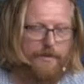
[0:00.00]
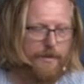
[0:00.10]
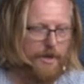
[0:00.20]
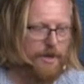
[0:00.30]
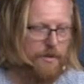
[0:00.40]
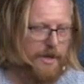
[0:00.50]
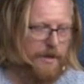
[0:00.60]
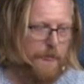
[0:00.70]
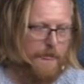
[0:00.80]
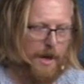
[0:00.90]
for the GUI.
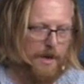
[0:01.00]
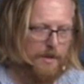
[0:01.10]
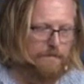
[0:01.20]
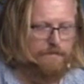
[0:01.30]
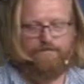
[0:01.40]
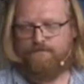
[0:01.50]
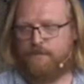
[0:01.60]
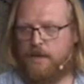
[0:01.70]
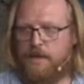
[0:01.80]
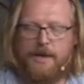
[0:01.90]

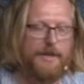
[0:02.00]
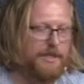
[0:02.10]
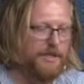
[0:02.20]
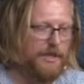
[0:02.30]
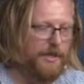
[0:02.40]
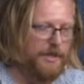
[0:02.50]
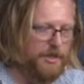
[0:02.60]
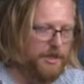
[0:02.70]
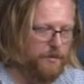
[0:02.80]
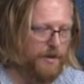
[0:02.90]
Not necessary, it's
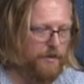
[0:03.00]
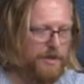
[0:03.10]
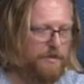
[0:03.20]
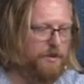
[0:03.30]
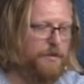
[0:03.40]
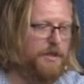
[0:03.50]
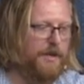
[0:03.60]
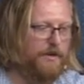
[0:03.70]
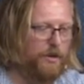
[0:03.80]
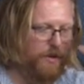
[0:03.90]
just what I was able to put
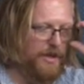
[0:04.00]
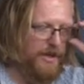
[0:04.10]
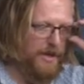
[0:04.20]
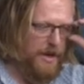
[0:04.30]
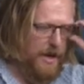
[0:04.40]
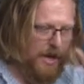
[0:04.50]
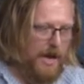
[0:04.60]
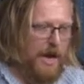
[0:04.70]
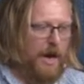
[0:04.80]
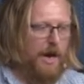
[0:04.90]
together quickly.
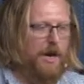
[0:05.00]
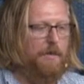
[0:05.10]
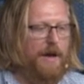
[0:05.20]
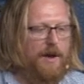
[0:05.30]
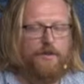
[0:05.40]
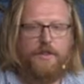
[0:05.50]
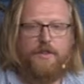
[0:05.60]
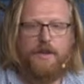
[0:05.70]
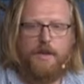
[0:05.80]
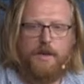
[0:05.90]

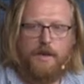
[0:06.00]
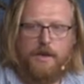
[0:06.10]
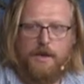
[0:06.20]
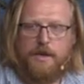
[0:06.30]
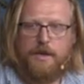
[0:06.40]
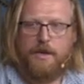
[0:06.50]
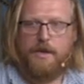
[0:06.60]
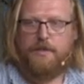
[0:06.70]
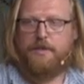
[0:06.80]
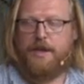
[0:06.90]
Everything
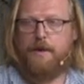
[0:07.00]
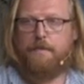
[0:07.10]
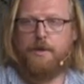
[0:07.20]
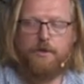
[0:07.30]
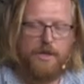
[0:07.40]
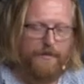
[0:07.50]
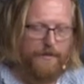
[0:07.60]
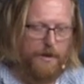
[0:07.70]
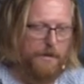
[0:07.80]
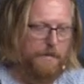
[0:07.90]
that I'm using
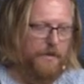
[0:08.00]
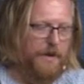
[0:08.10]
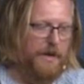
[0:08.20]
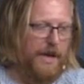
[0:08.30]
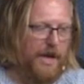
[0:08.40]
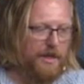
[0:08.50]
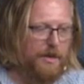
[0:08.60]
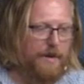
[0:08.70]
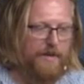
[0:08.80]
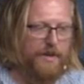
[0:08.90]
from the
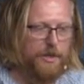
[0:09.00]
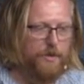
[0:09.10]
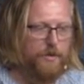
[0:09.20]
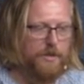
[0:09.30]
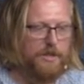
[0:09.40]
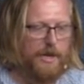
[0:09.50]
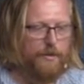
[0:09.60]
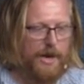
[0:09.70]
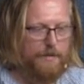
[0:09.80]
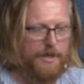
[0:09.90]
libav tools, I
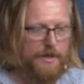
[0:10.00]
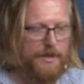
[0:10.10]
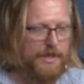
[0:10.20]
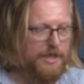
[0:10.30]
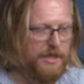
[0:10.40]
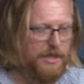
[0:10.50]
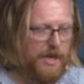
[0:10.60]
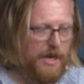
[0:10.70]
wrapped in this